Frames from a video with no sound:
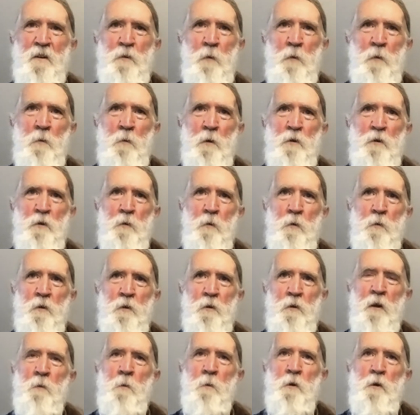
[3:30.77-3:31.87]
seeing what
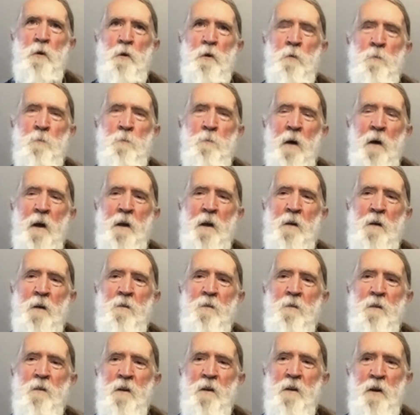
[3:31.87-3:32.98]
you can find
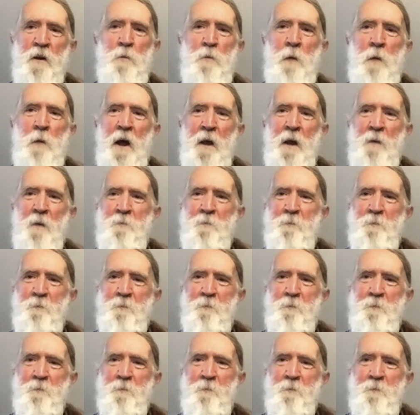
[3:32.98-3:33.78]
nearby.